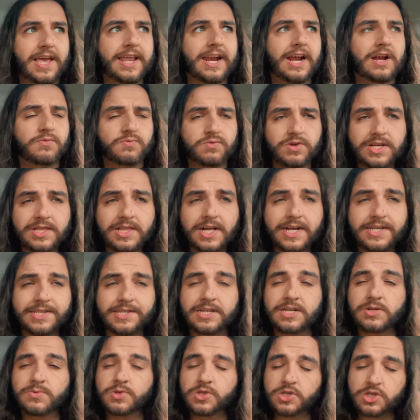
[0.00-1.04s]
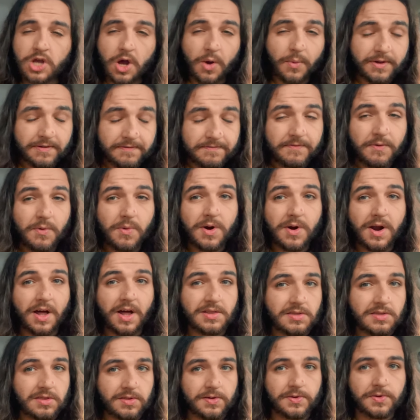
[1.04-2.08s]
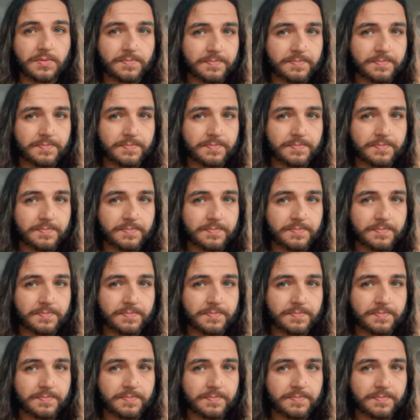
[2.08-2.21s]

and I realized that it was going for a little